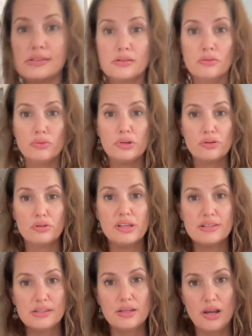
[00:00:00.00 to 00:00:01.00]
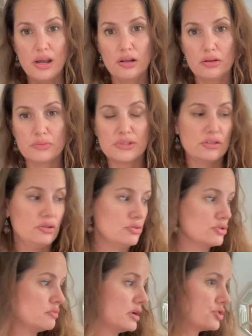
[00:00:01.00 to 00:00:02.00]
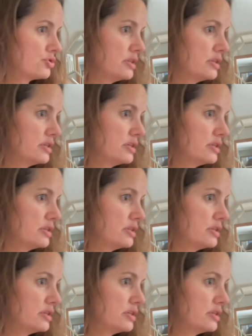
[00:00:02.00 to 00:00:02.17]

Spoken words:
when you're listing items, use measuring